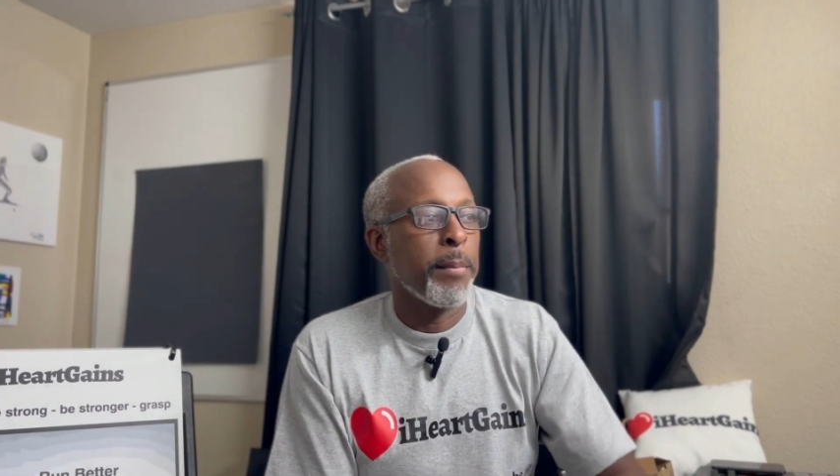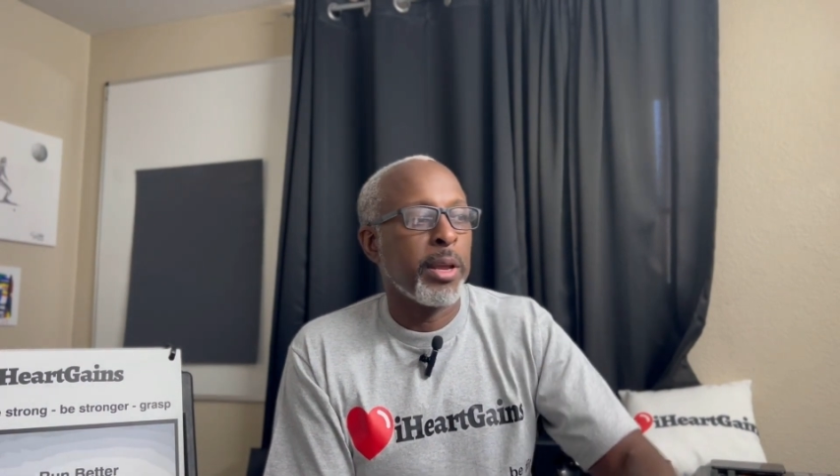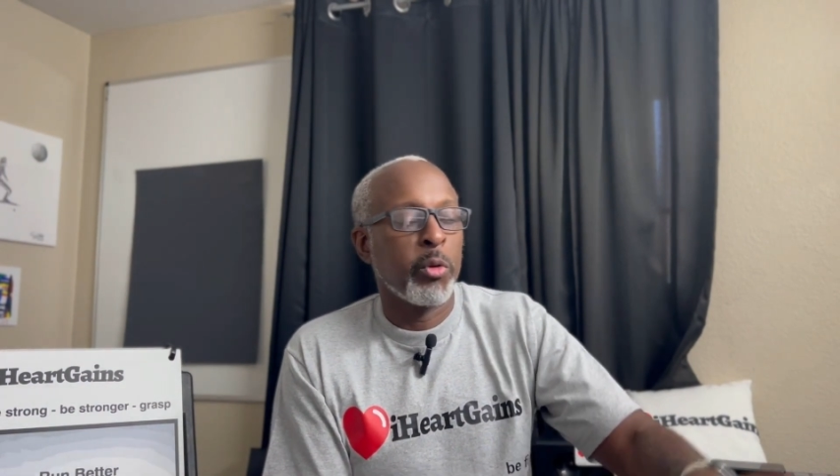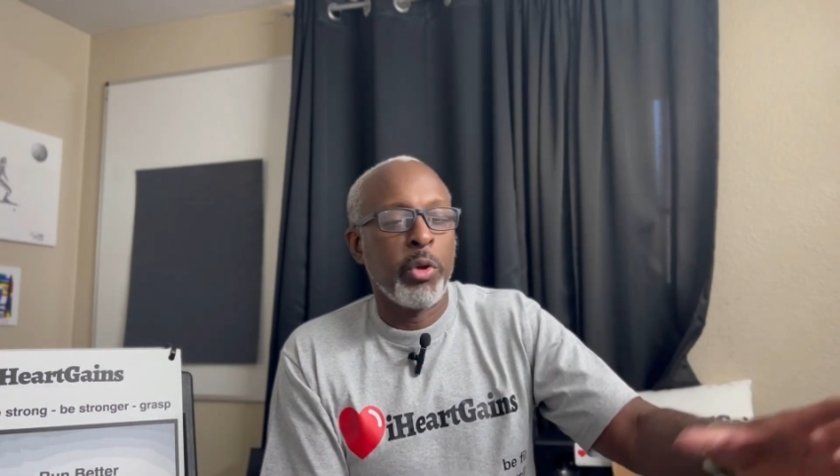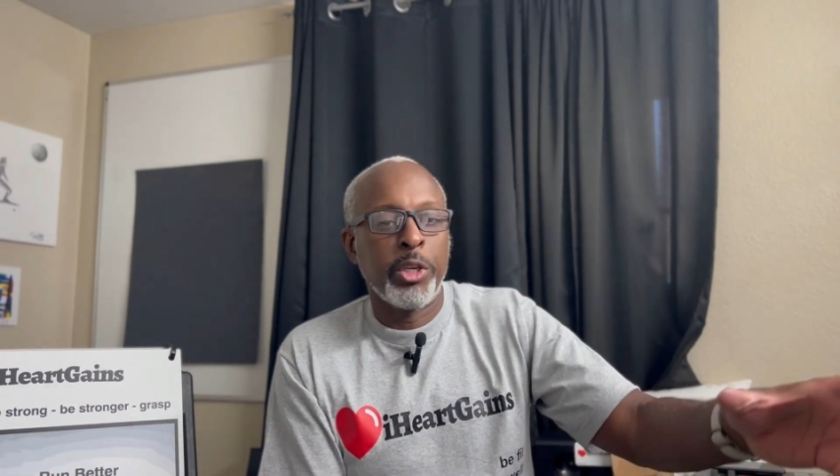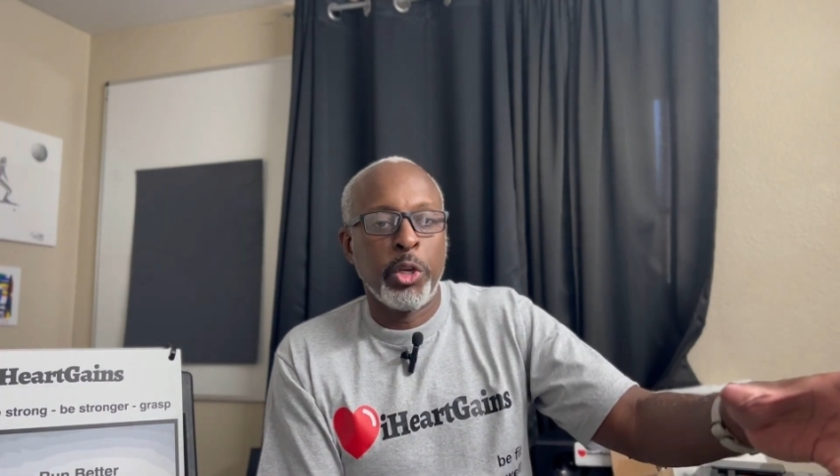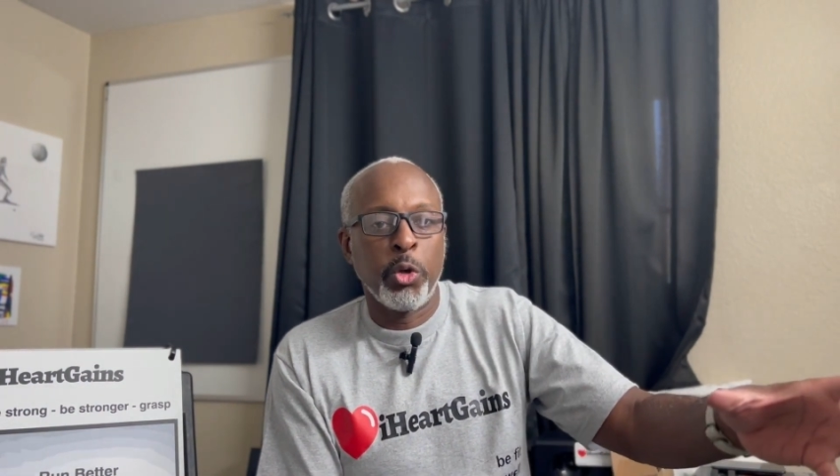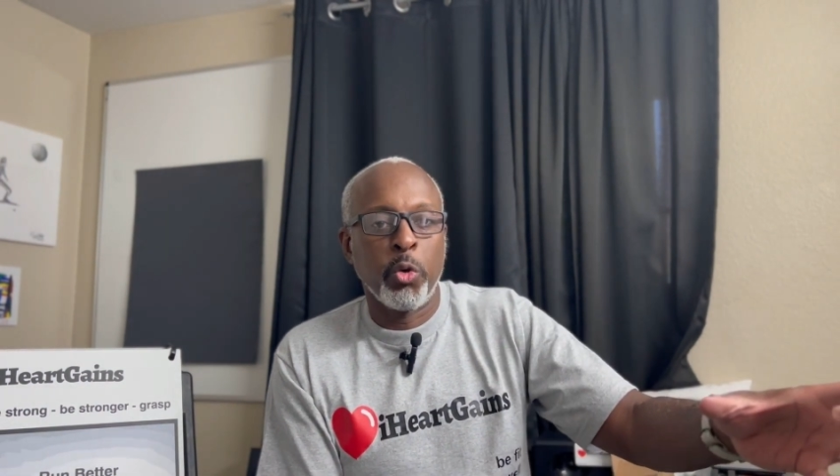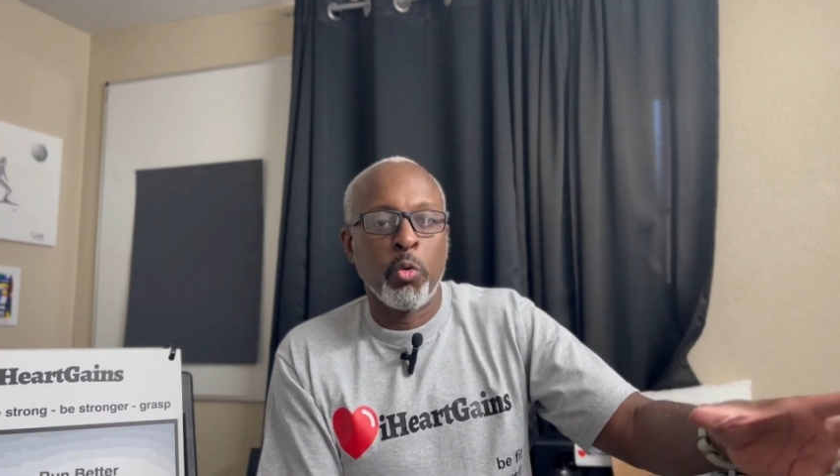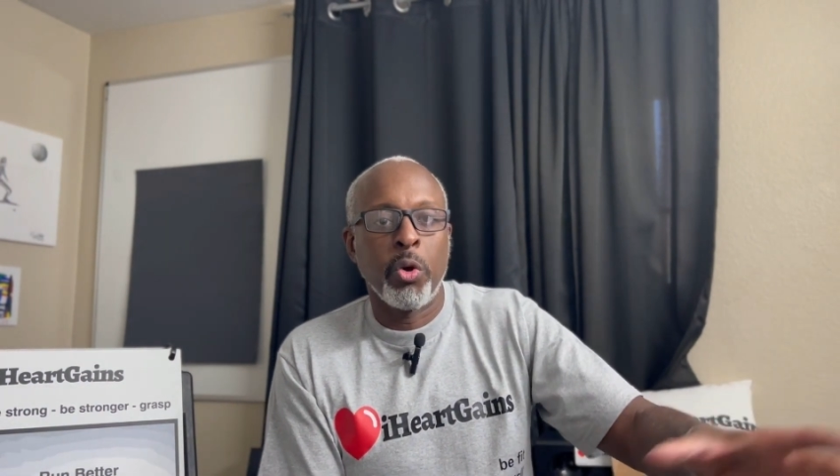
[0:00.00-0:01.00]
going to read to
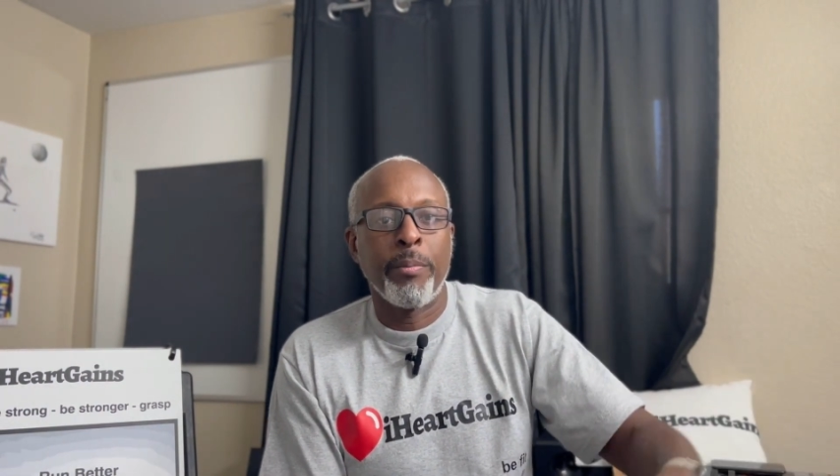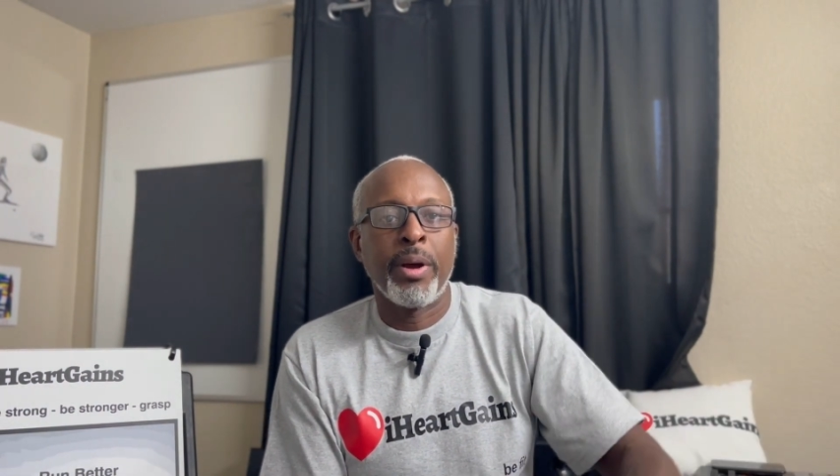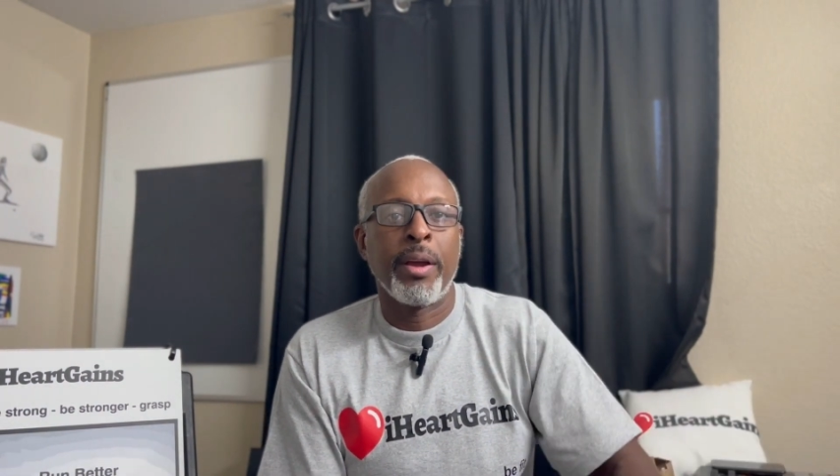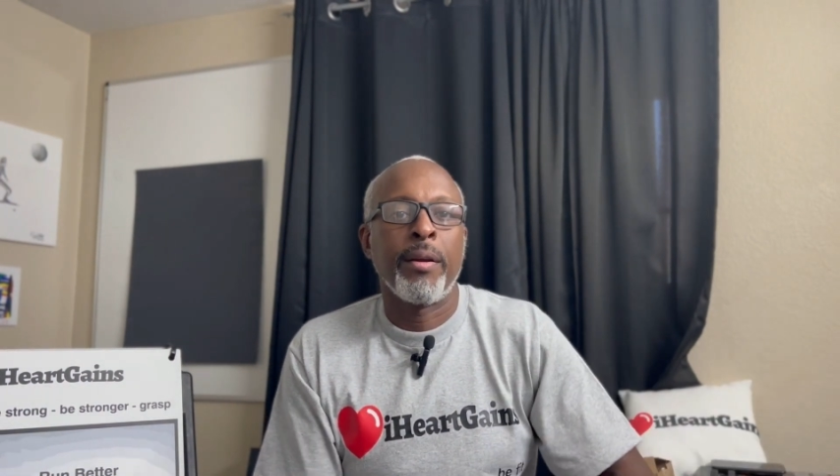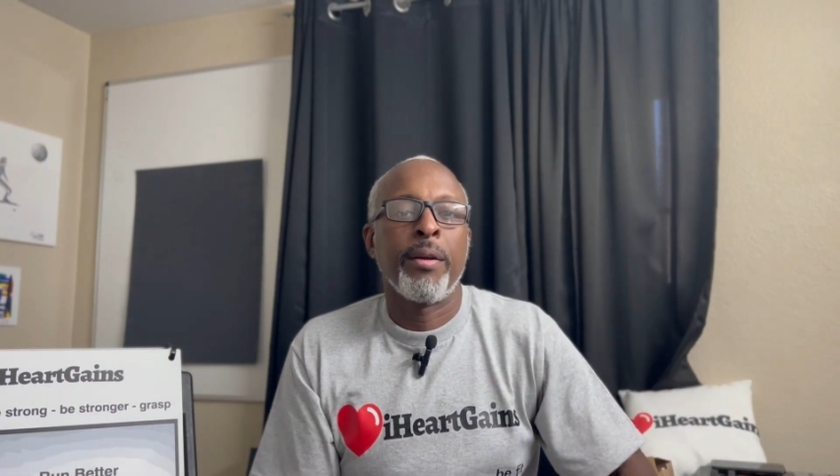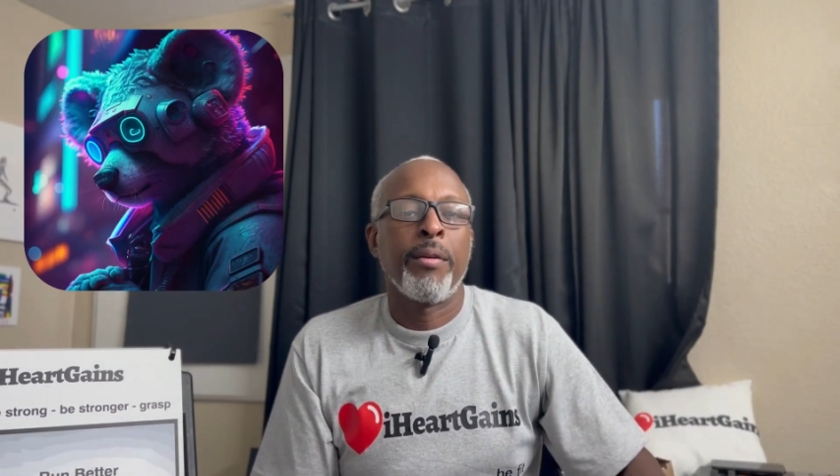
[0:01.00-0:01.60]
you what my